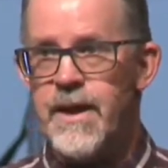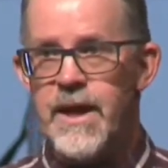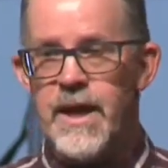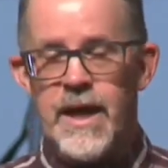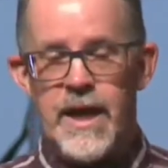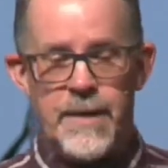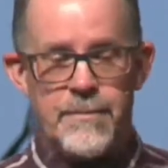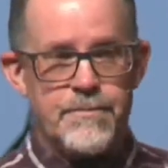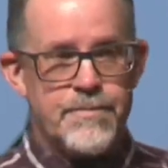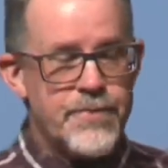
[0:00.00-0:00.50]

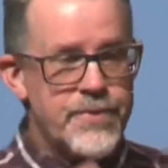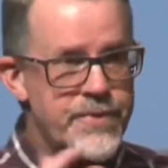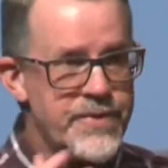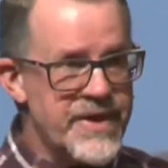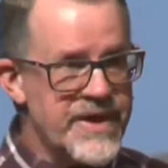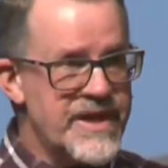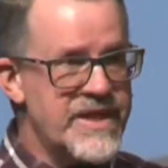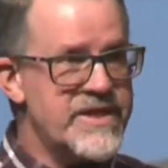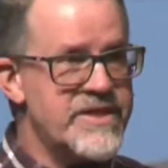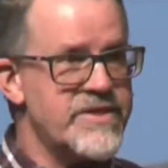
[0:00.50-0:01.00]
And
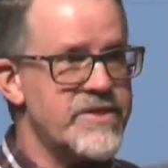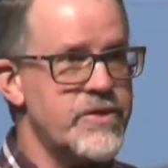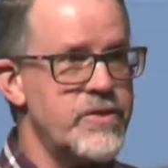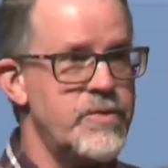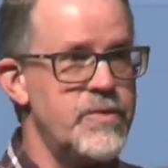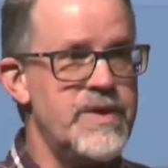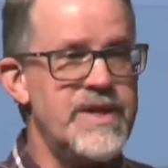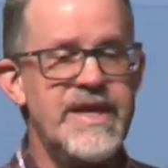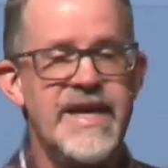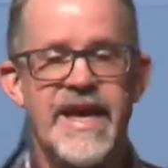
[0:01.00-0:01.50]
pretty
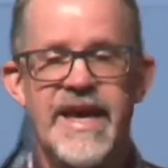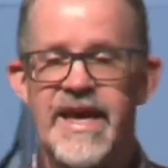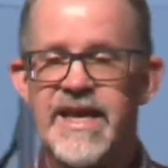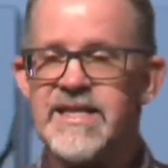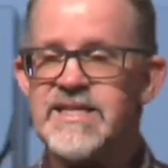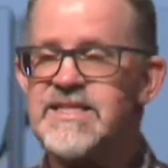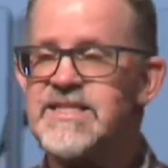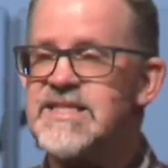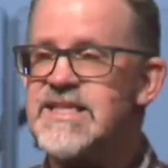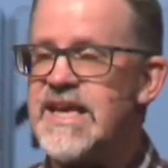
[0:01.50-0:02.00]
soon we
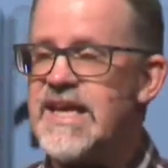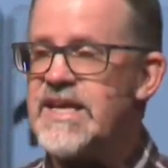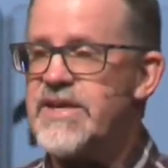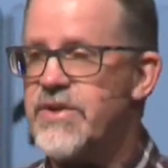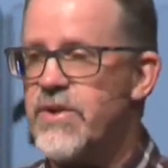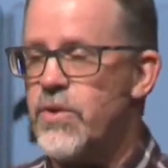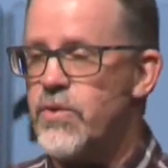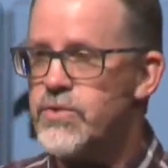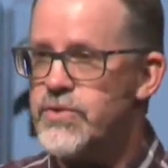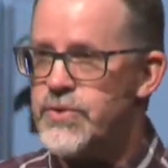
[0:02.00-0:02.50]
can't say
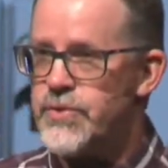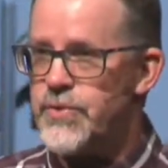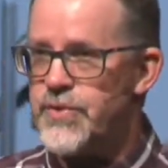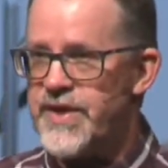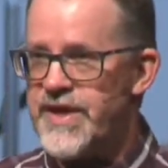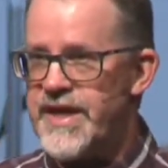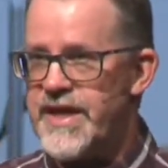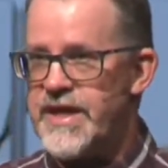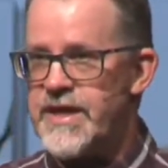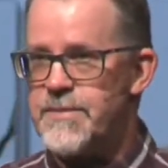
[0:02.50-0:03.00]
no to
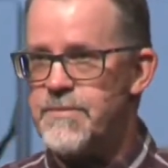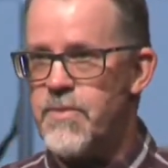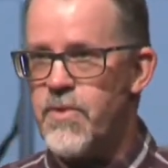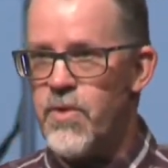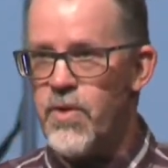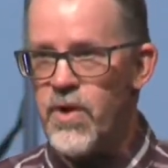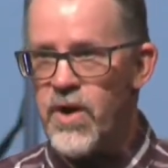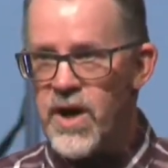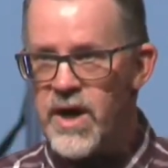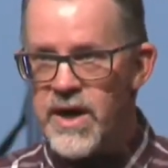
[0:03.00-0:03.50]
it
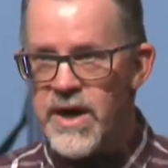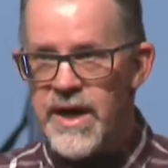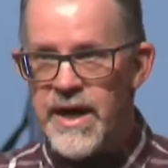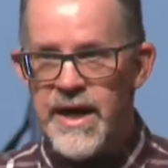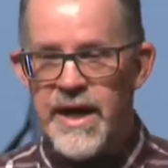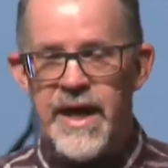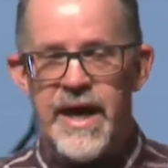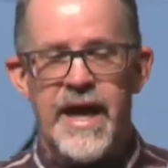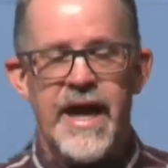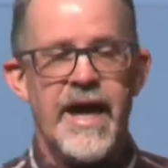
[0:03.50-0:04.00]
anymore,
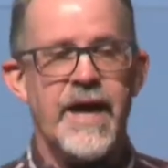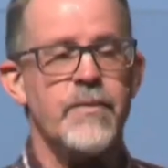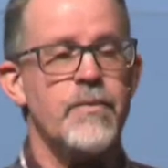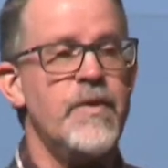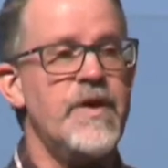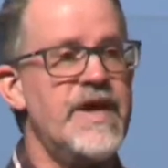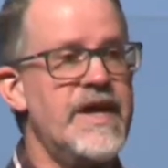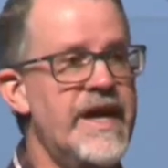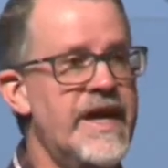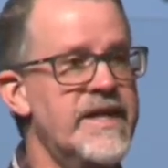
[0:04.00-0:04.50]
and
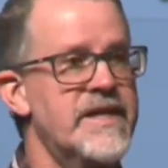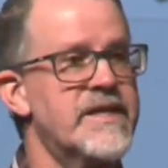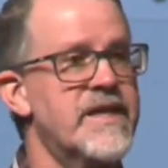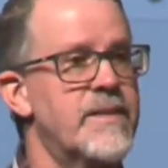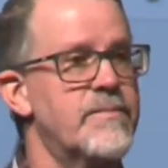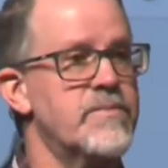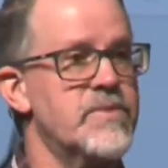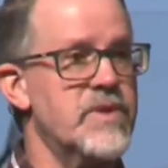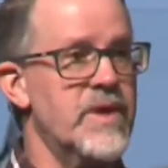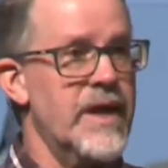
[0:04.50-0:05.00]
we end
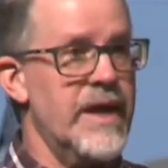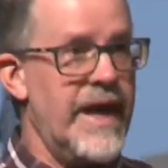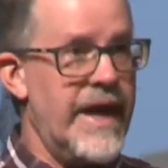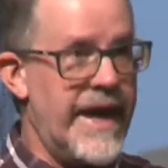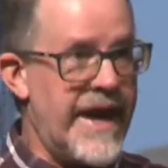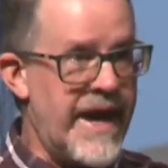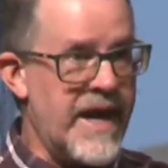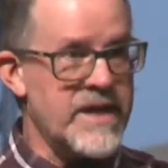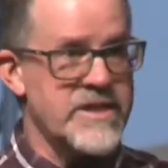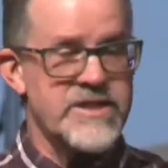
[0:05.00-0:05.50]
up
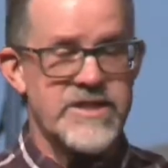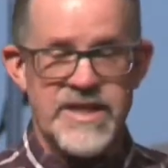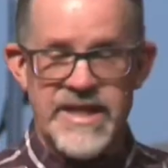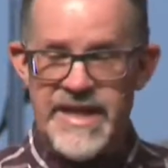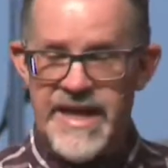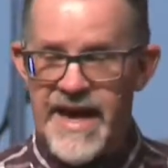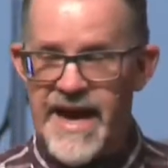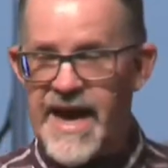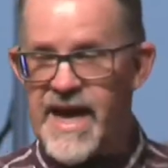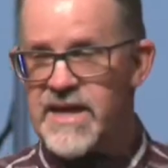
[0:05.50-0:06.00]

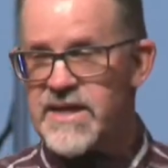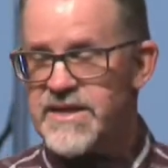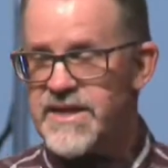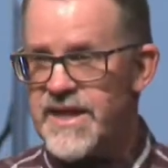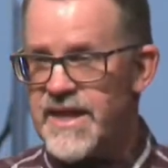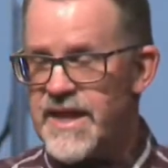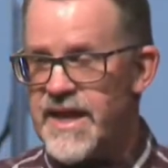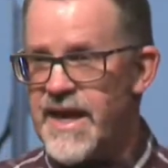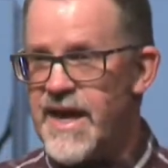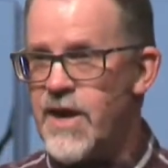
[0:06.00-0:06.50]
actually
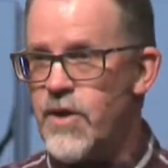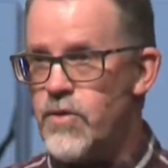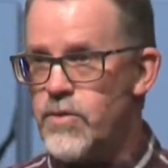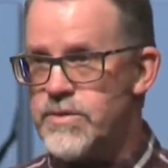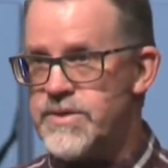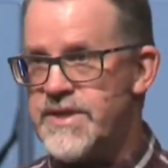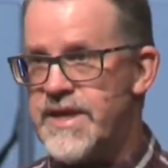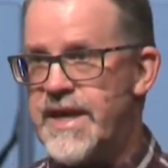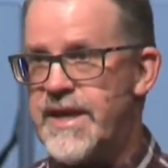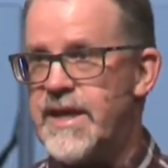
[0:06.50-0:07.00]
acting
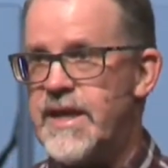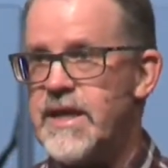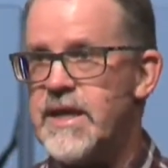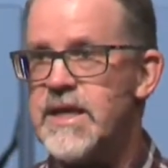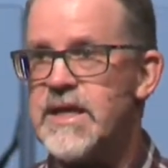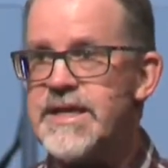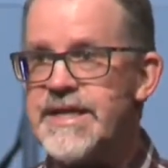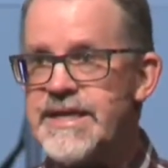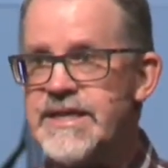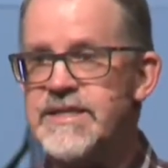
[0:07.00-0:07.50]
out, and it
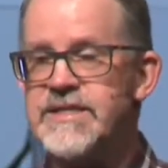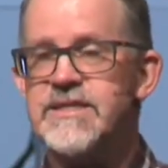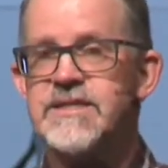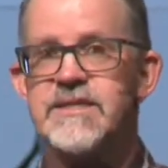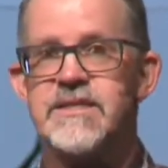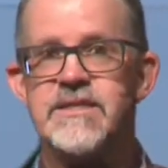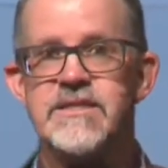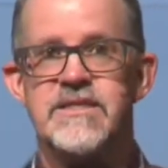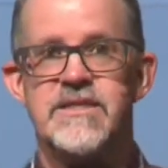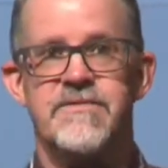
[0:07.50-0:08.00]
leads
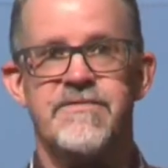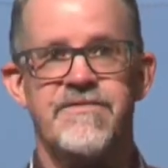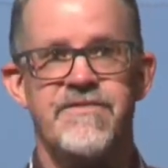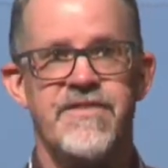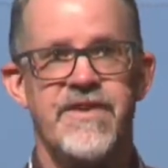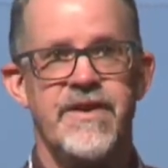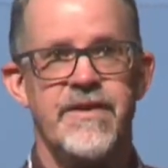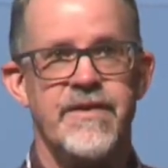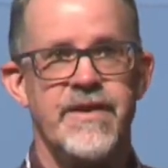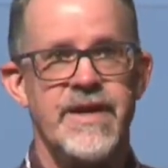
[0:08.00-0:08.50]
to some
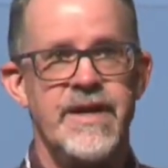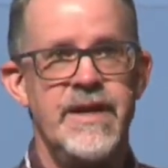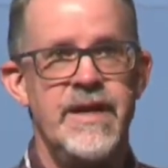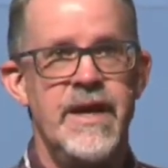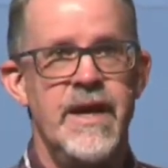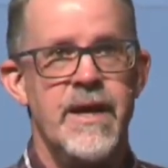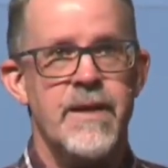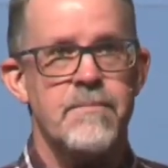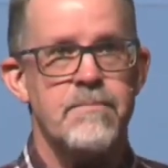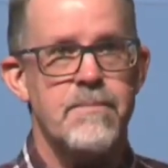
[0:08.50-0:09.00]
very
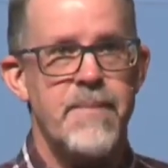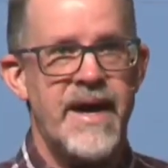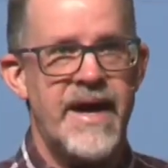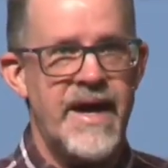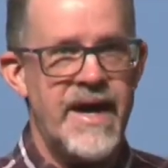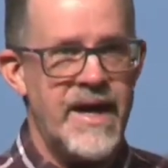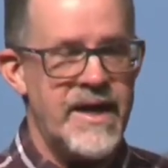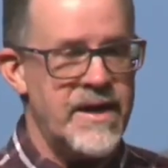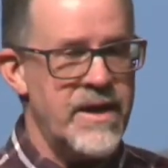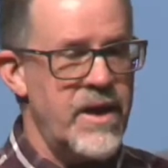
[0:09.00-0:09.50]

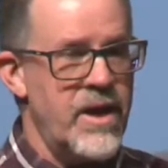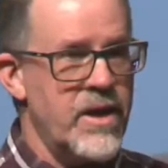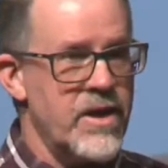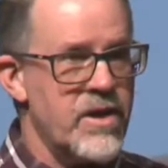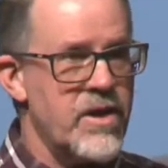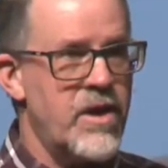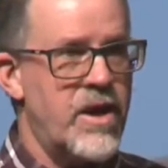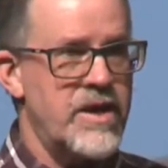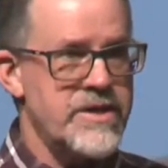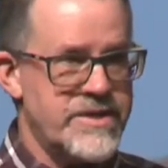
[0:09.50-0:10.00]
bad
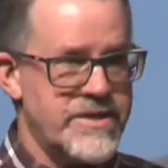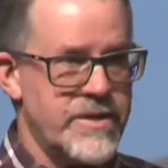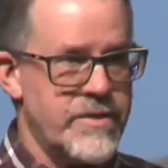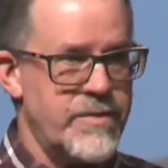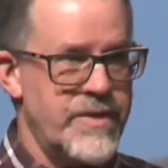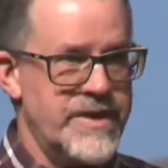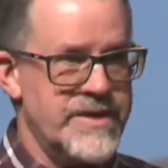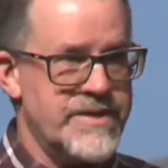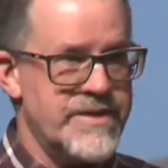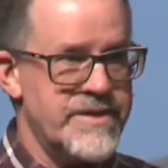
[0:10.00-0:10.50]

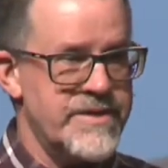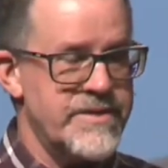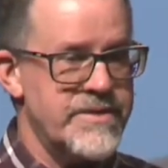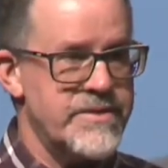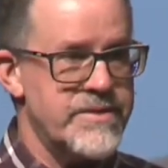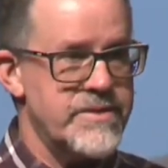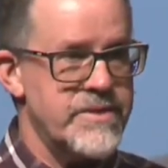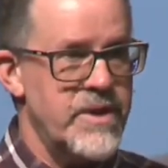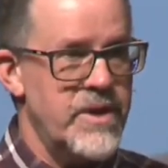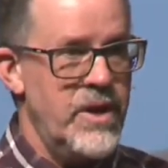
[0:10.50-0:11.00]

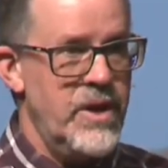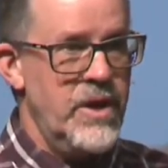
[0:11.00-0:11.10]
consequences.